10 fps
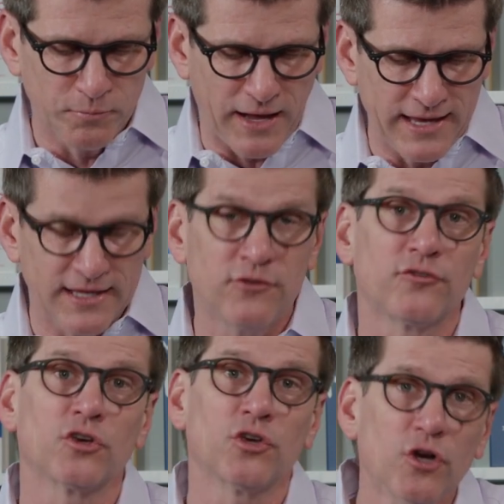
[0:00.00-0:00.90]
by
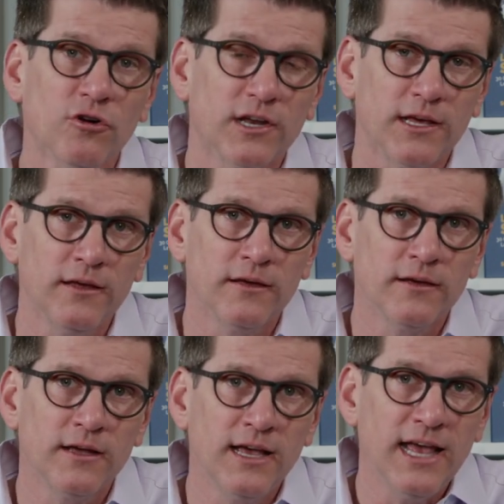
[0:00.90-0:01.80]
insecurity
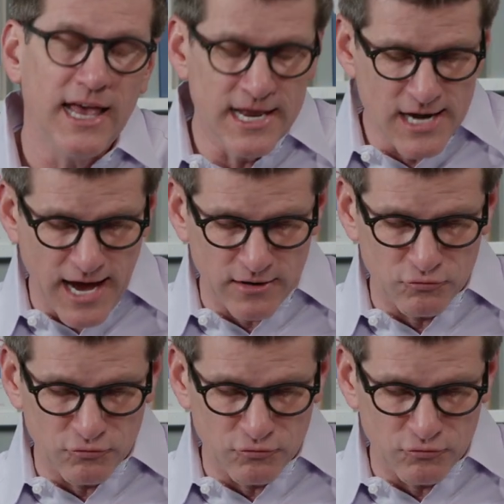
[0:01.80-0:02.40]
and not